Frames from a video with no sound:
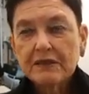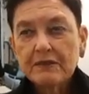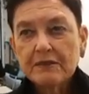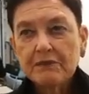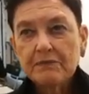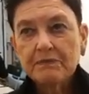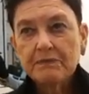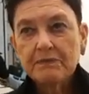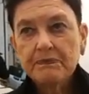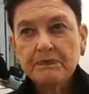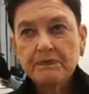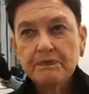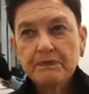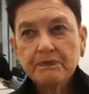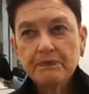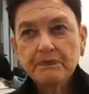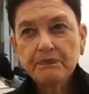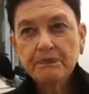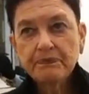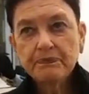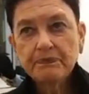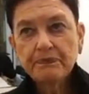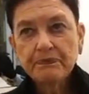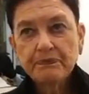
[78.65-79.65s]
And it's quite an
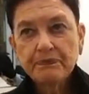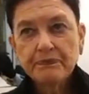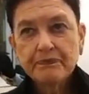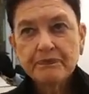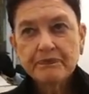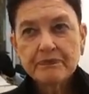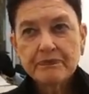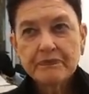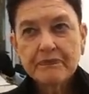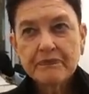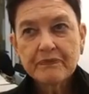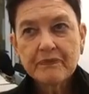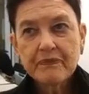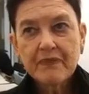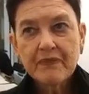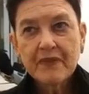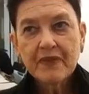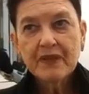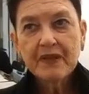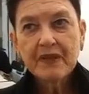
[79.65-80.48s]
intimate affair, of course.